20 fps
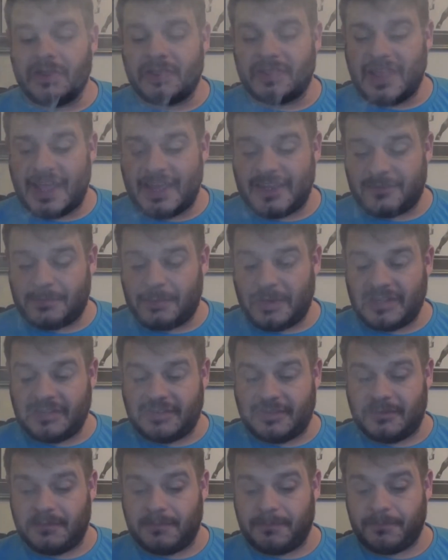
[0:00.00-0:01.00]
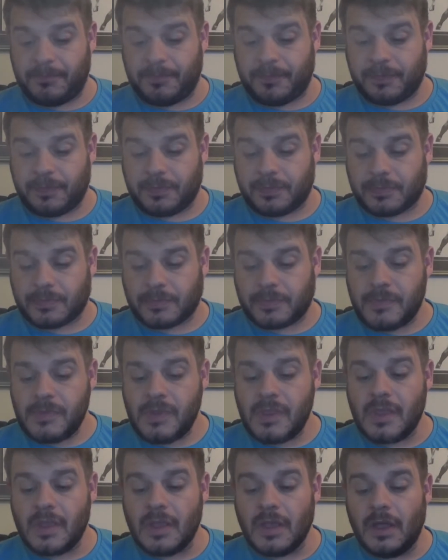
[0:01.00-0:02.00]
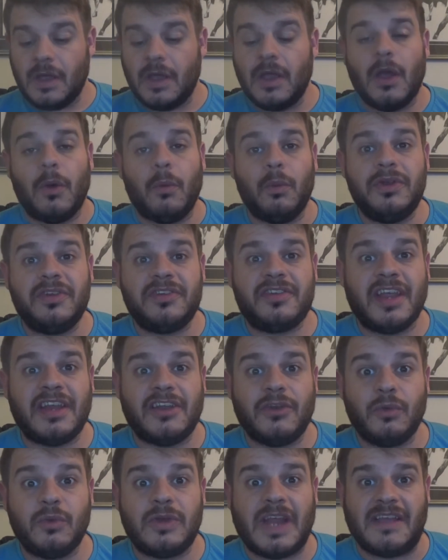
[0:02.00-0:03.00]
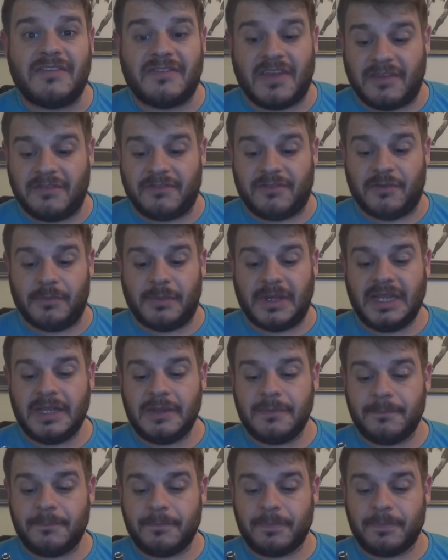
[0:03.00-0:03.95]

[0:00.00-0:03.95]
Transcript: That is pleasant. Wouldn't say an all-day vape for me.